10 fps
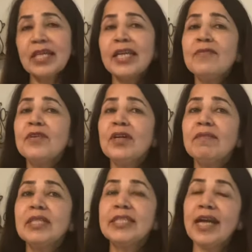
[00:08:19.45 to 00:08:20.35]
If you
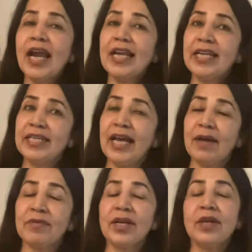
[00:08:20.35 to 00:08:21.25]
have a child, it
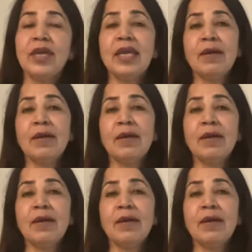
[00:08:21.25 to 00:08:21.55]
has a